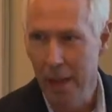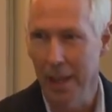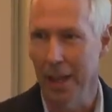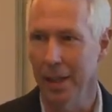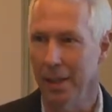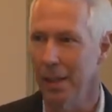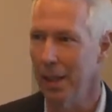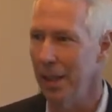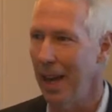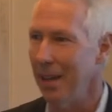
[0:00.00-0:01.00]
And
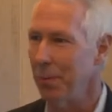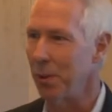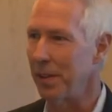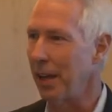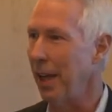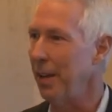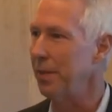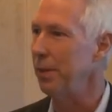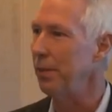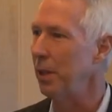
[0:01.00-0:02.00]
that was a
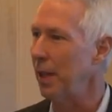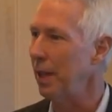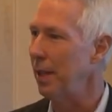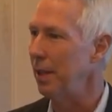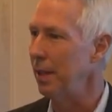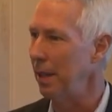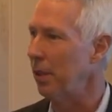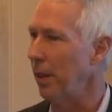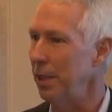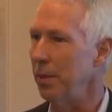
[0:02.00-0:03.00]
case of looking at an
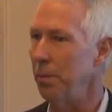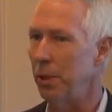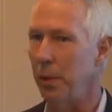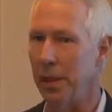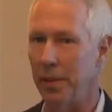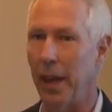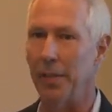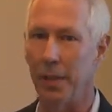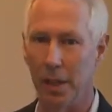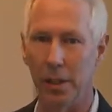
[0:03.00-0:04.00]
integration between
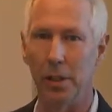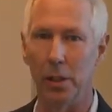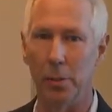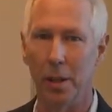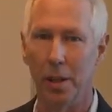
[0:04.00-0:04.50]
SAS and Hadoop,